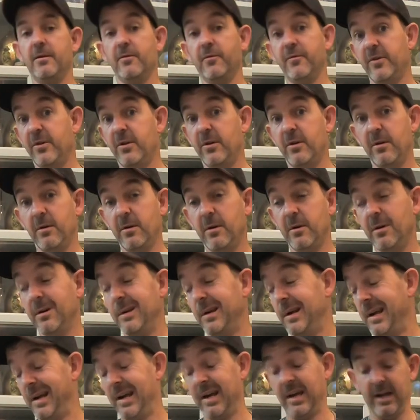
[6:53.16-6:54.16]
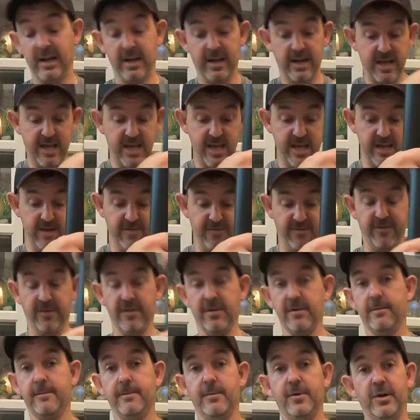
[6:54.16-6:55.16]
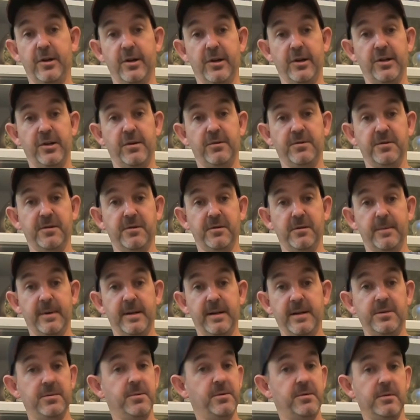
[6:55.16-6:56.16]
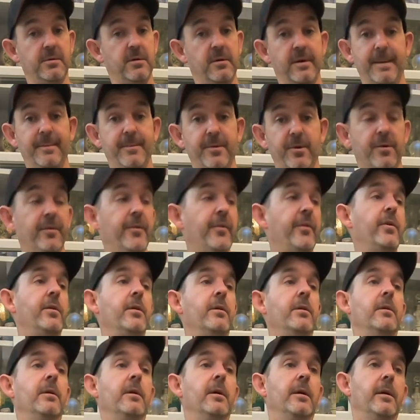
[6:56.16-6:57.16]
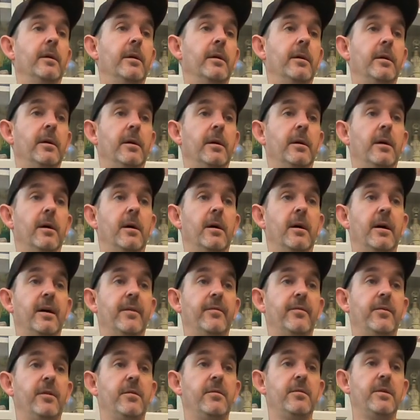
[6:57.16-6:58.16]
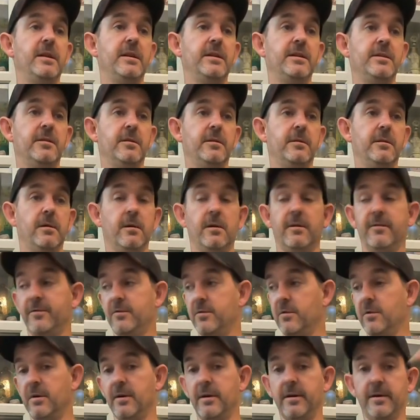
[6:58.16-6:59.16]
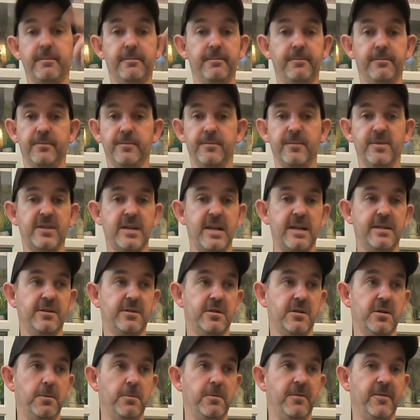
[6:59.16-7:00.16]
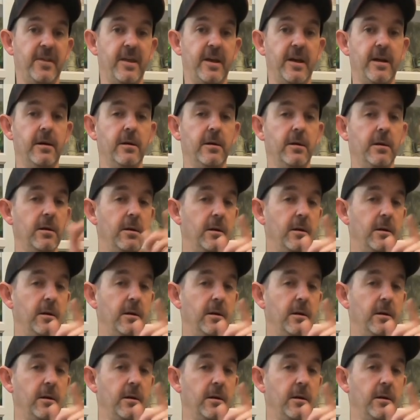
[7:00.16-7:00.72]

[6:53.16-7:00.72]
of you if you're going to use it on the beach, which I am not. I have no need to. I've got sand scoop for that.